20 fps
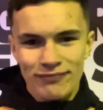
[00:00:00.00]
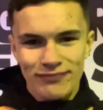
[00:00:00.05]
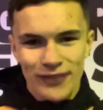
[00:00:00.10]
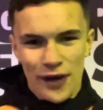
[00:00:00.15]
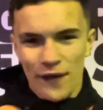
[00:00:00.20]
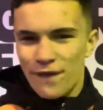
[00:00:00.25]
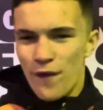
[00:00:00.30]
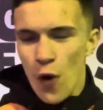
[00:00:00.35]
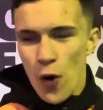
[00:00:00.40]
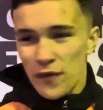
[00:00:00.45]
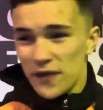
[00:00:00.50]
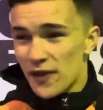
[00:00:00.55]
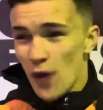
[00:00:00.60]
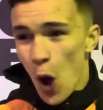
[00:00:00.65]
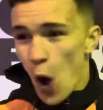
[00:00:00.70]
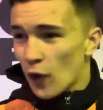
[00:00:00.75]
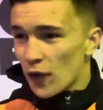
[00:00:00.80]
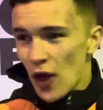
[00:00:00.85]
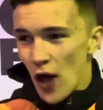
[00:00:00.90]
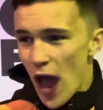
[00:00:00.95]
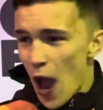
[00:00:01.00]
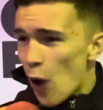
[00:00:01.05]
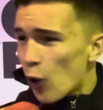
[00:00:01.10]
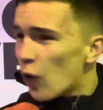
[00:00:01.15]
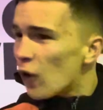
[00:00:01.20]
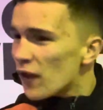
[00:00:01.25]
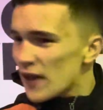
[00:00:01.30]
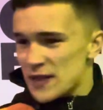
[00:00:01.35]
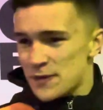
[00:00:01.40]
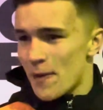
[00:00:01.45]
I fought on
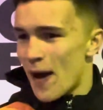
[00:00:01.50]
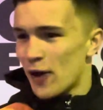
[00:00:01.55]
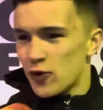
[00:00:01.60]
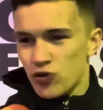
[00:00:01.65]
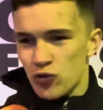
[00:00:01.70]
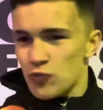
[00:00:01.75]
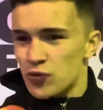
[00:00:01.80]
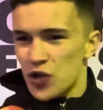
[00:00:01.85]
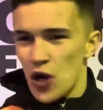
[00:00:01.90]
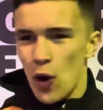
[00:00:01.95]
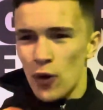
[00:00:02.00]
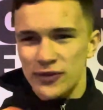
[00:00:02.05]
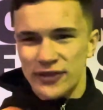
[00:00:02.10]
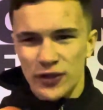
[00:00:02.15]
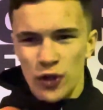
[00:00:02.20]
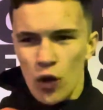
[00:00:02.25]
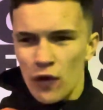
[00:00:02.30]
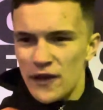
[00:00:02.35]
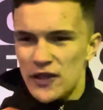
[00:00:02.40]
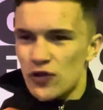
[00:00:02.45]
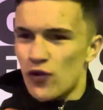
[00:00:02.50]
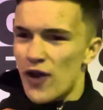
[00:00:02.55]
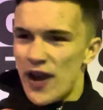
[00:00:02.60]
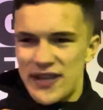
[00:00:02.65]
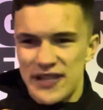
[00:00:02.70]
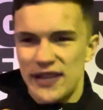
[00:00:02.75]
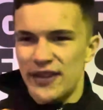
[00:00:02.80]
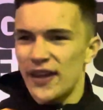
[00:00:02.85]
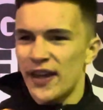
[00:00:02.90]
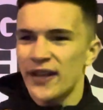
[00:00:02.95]
all these Matchroom shows and all these
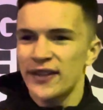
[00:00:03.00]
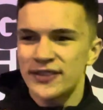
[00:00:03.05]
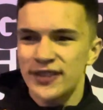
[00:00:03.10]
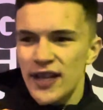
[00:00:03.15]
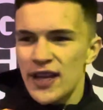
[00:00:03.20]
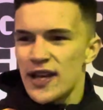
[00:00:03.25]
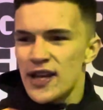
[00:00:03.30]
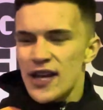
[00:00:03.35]
crazy things.